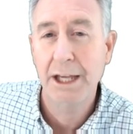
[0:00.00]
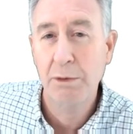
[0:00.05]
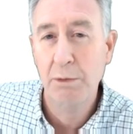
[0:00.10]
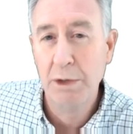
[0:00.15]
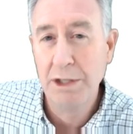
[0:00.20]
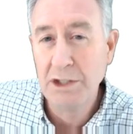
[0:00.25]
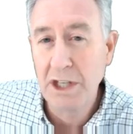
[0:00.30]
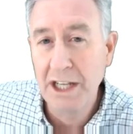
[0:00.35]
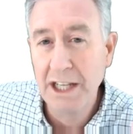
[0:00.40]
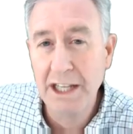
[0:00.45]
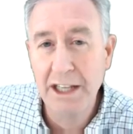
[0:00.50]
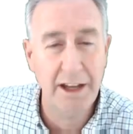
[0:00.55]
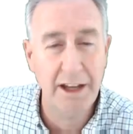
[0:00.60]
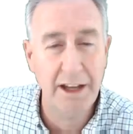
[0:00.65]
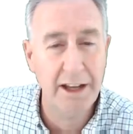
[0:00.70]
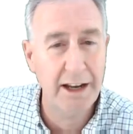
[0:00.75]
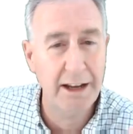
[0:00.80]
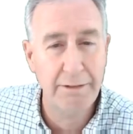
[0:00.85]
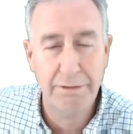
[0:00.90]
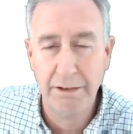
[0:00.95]
And once I
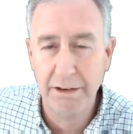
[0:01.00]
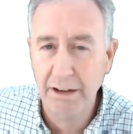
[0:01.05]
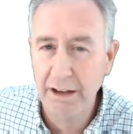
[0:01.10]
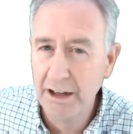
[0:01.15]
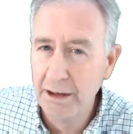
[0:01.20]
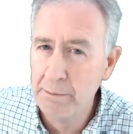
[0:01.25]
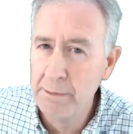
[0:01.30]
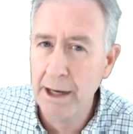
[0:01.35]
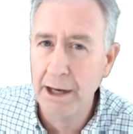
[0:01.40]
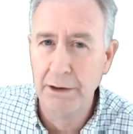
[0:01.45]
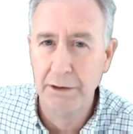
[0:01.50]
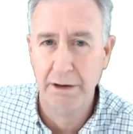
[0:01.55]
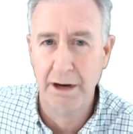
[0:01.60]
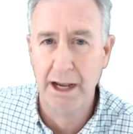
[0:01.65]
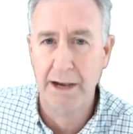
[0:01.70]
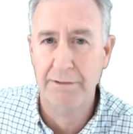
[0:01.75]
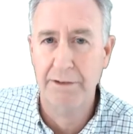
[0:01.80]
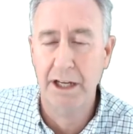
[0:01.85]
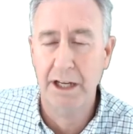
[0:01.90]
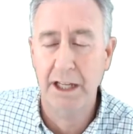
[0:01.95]
get that, I forget about
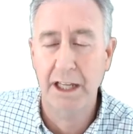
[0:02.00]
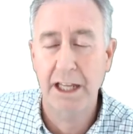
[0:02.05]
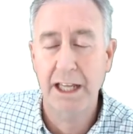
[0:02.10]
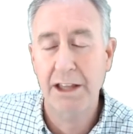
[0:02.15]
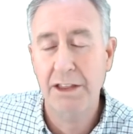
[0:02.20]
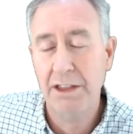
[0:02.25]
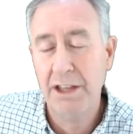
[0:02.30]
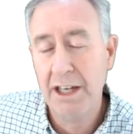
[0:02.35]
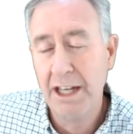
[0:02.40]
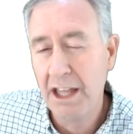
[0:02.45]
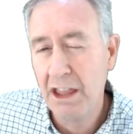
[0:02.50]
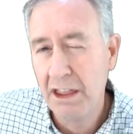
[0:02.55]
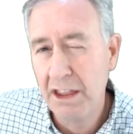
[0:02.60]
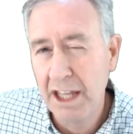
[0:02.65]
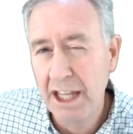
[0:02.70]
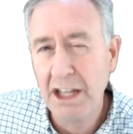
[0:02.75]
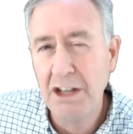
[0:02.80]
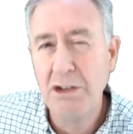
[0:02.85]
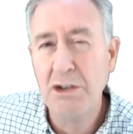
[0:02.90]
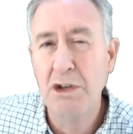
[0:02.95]
gravity and then I
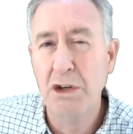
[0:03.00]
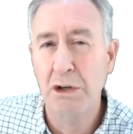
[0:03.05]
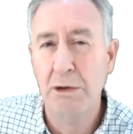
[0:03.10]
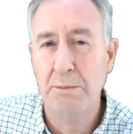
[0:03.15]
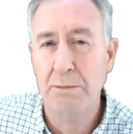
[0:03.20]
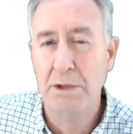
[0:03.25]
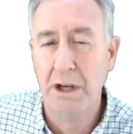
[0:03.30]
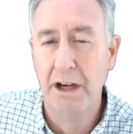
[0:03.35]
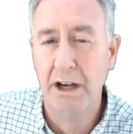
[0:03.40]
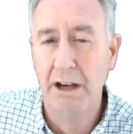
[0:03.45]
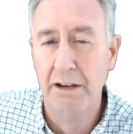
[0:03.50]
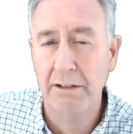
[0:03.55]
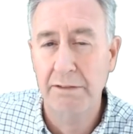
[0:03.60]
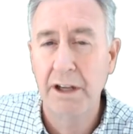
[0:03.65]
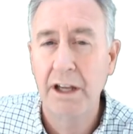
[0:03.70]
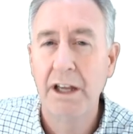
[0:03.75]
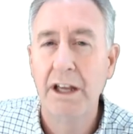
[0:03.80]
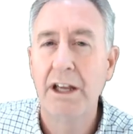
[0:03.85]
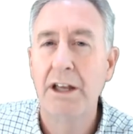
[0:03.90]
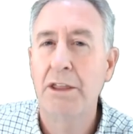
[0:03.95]
think in terms
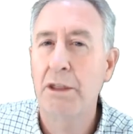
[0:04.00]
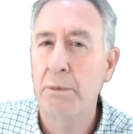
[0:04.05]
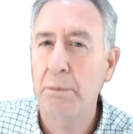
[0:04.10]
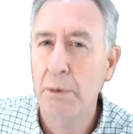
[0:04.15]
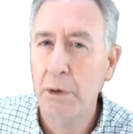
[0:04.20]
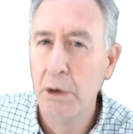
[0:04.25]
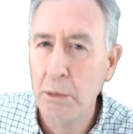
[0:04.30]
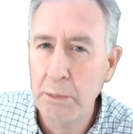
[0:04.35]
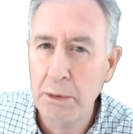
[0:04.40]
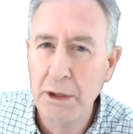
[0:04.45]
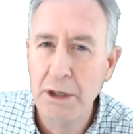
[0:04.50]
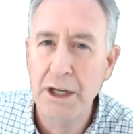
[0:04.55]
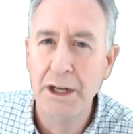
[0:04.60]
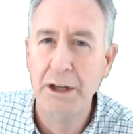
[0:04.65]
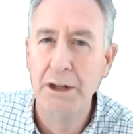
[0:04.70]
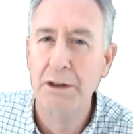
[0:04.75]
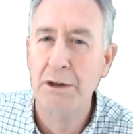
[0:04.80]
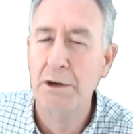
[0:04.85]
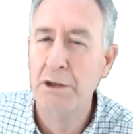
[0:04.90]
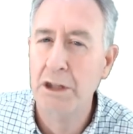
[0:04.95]
of the
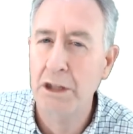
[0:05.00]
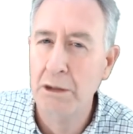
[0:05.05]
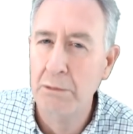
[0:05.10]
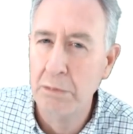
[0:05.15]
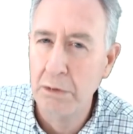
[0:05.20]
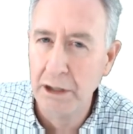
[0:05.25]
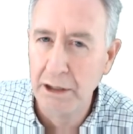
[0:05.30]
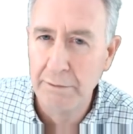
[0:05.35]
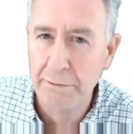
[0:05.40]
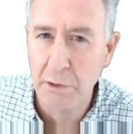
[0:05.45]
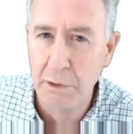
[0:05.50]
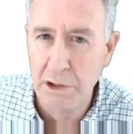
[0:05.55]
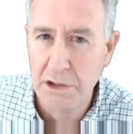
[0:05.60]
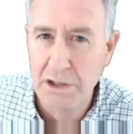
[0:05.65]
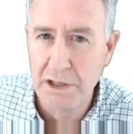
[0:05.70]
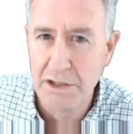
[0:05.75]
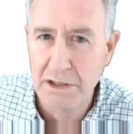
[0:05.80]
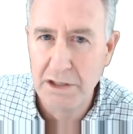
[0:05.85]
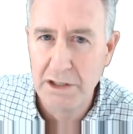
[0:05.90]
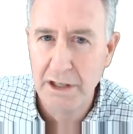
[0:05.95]
perpendicular to the plane
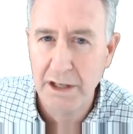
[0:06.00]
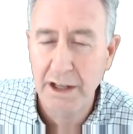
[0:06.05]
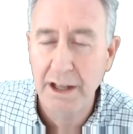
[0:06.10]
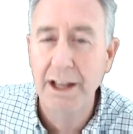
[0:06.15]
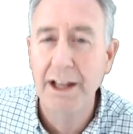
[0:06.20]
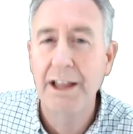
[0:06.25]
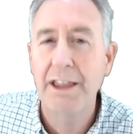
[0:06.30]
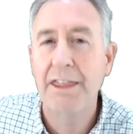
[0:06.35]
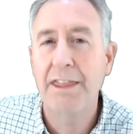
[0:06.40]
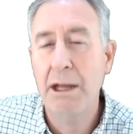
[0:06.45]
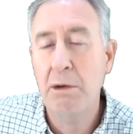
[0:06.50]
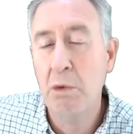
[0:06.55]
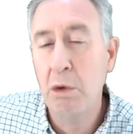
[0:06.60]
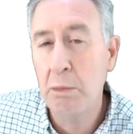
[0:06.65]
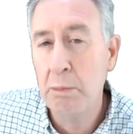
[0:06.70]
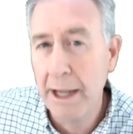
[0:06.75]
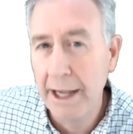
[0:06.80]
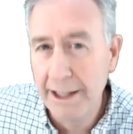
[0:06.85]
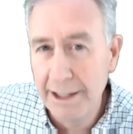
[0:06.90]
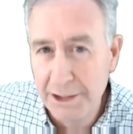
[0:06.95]
forces they
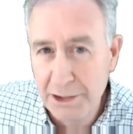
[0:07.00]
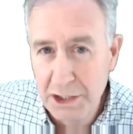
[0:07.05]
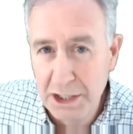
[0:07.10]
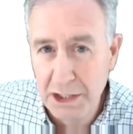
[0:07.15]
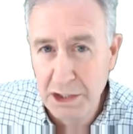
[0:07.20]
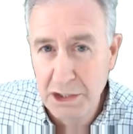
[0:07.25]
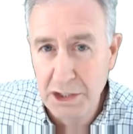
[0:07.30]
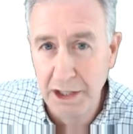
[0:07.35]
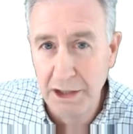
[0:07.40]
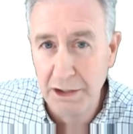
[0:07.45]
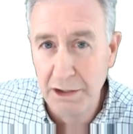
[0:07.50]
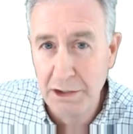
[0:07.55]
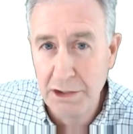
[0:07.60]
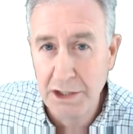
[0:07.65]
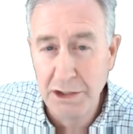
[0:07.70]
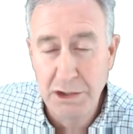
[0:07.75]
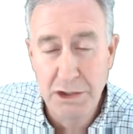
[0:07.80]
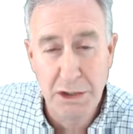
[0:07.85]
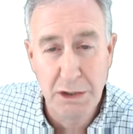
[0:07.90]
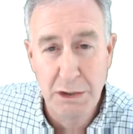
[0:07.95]
will balance each other
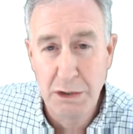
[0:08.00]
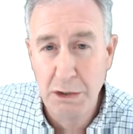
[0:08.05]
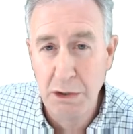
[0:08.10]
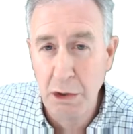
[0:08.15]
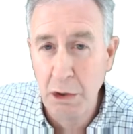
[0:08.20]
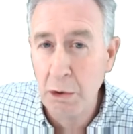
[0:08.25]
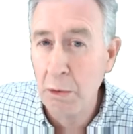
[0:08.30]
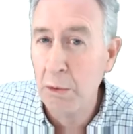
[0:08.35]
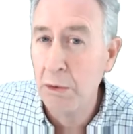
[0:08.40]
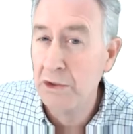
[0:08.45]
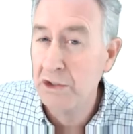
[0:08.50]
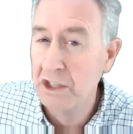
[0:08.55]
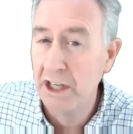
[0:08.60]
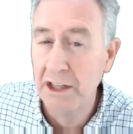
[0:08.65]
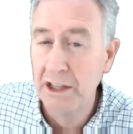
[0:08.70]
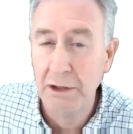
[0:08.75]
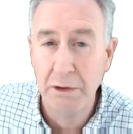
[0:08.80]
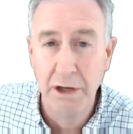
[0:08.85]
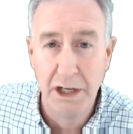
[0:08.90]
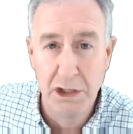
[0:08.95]
since there's no
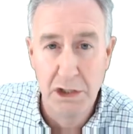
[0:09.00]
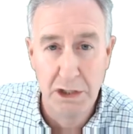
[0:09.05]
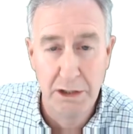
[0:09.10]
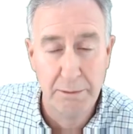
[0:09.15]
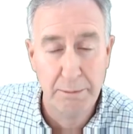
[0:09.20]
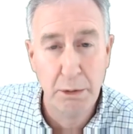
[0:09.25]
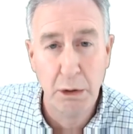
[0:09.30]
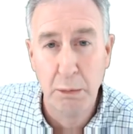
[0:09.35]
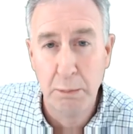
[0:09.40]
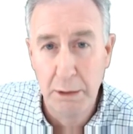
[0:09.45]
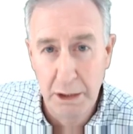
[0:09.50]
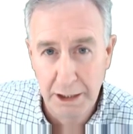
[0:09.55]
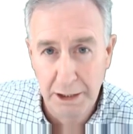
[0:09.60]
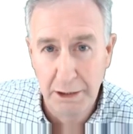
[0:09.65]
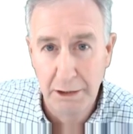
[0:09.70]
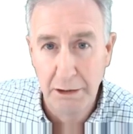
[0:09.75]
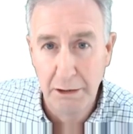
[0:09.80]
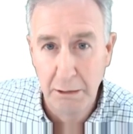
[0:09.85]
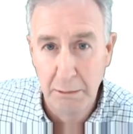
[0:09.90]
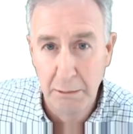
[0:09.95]
acceleration
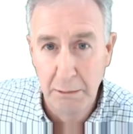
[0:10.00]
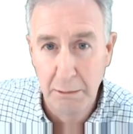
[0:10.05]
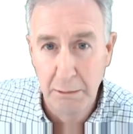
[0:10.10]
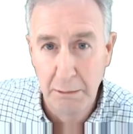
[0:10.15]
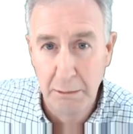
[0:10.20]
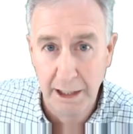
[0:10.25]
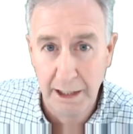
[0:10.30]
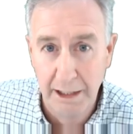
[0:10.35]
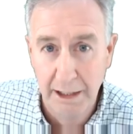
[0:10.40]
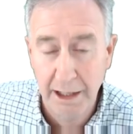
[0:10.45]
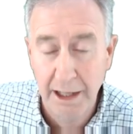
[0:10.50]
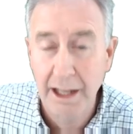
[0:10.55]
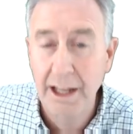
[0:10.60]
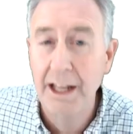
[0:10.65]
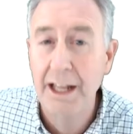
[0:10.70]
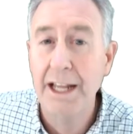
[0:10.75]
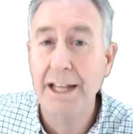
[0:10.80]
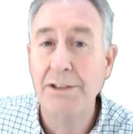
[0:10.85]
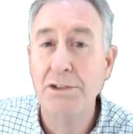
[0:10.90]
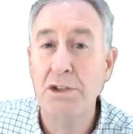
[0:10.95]
perpendicular to the plane.
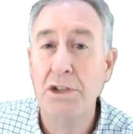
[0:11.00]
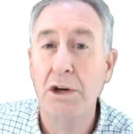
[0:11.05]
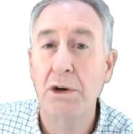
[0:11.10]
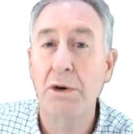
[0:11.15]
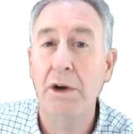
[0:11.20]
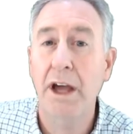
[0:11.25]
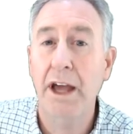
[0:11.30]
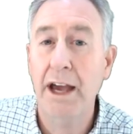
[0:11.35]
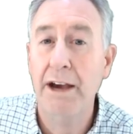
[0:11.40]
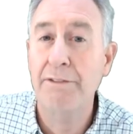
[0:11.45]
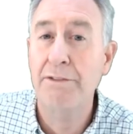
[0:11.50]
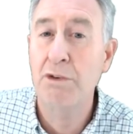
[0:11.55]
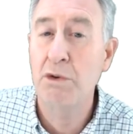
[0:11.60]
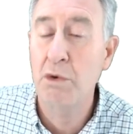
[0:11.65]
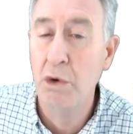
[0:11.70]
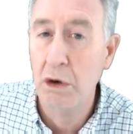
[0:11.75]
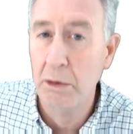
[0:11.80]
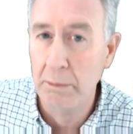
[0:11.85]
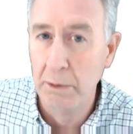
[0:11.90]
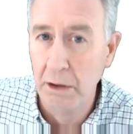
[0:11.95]
And so F
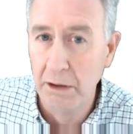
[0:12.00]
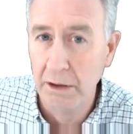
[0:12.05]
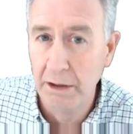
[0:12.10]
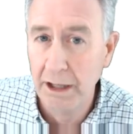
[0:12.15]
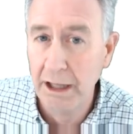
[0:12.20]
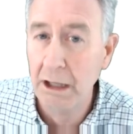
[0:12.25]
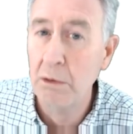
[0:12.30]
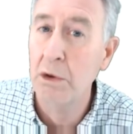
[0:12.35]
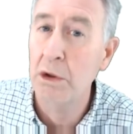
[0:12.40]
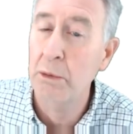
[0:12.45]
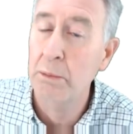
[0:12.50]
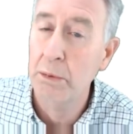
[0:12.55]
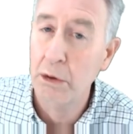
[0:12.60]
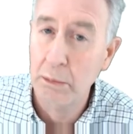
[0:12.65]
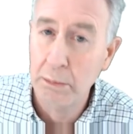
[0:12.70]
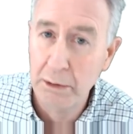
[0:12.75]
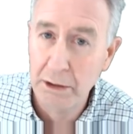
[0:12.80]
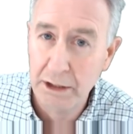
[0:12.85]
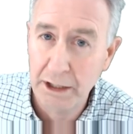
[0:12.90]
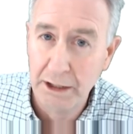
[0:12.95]
normal equal the
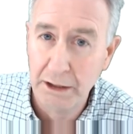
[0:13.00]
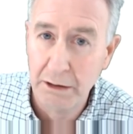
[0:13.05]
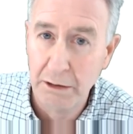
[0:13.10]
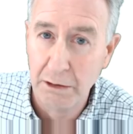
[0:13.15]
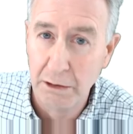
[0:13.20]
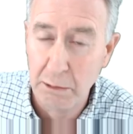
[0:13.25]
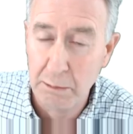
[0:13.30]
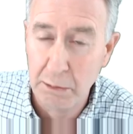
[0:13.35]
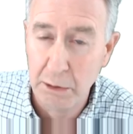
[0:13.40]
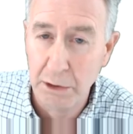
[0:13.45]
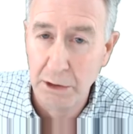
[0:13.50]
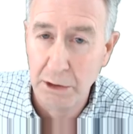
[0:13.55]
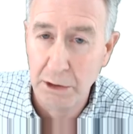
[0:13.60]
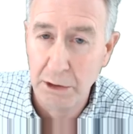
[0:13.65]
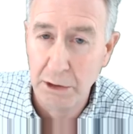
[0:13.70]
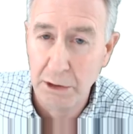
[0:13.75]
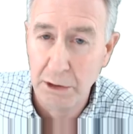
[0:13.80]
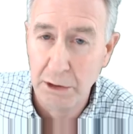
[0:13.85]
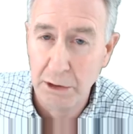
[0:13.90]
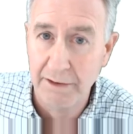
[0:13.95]
perpendicular
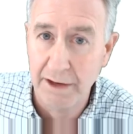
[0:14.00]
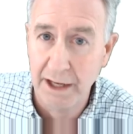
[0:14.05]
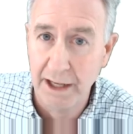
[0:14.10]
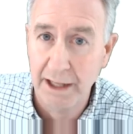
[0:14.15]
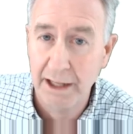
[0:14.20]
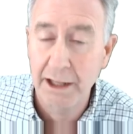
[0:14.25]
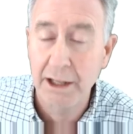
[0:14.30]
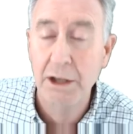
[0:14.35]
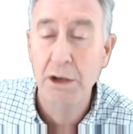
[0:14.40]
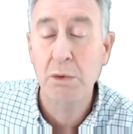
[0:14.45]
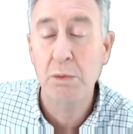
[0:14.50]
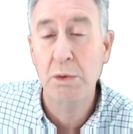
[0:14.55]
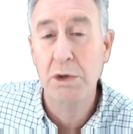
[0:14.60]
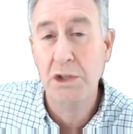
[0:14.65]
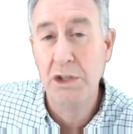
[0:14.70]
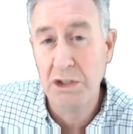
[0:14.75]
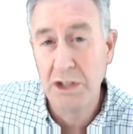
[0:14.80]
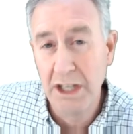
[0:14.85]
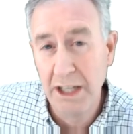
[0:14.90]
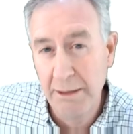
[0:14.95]
component of gravity,
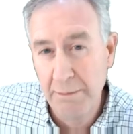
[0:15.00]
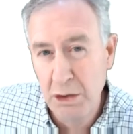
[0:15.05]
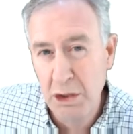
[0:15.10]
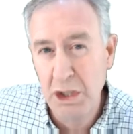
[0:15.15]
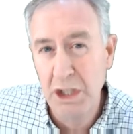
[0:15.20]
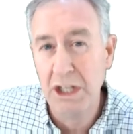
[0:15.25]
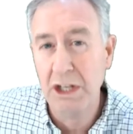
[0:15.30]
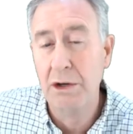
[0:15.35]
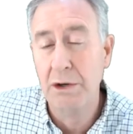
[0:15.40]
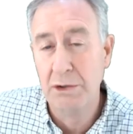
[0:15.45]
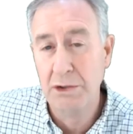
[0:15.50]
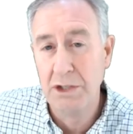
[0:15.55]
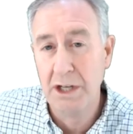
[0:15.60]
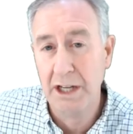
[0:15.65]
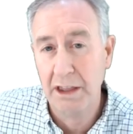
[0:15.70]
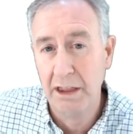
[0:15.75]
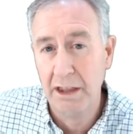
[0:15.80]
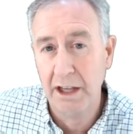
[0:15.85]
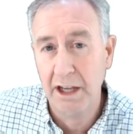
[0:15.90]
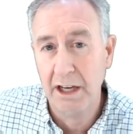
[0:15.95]
which is mg
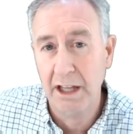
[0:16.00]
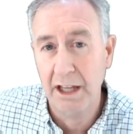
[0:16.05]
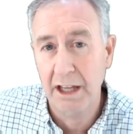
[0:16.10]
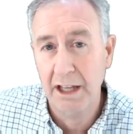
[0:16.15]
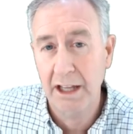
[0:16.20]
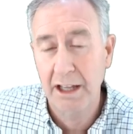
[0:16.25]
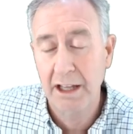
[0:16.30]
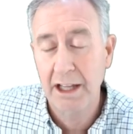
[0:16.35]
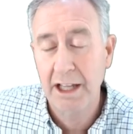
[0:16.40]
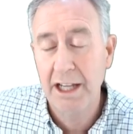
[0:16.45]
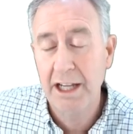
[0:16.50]
cosine theta.